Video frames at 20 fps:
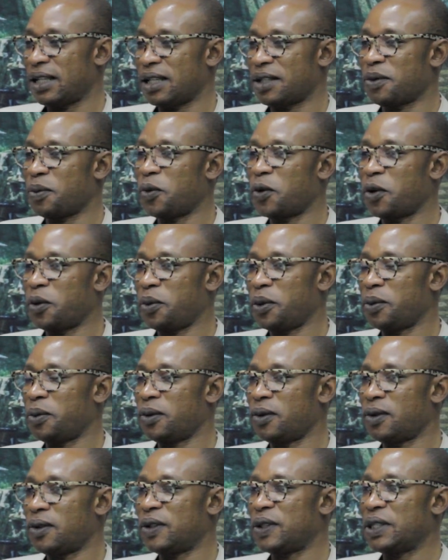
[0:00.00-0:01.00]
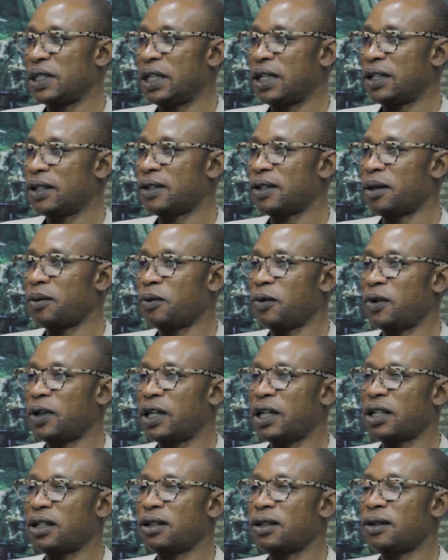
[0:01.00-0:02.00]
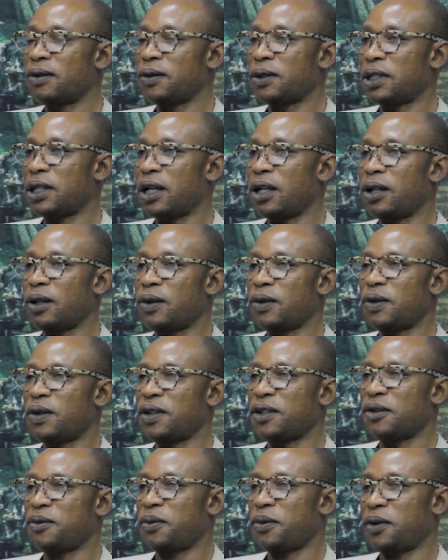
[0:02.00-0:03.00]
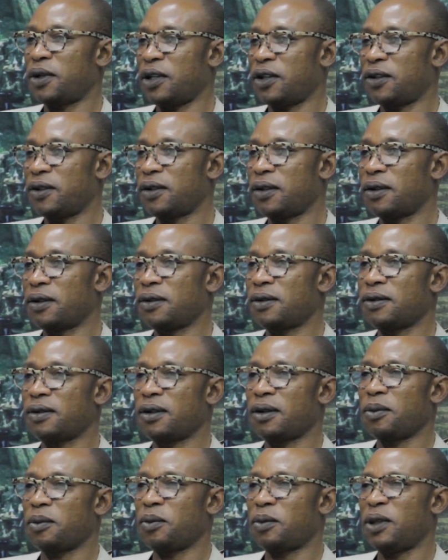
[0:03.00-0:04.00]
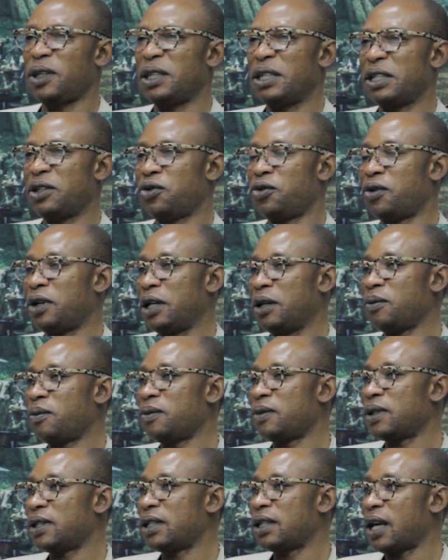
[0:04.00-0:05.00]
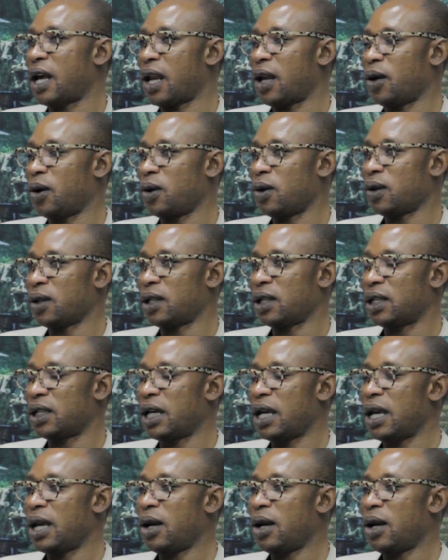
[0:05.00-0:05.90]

that spur people to sing. Some will get to tell you the inspiration, some the dreams and all that.